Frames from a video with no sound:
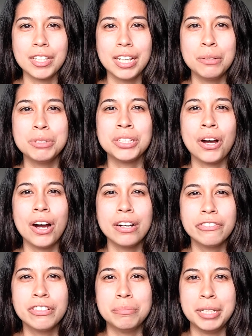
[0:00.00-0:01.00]
It was hard
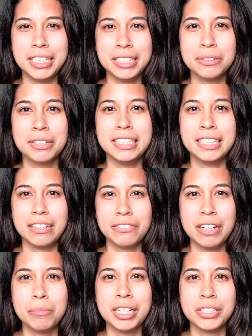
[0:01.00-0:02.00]
for me to
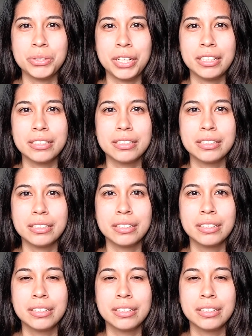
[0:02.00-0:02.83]
identify my strengths.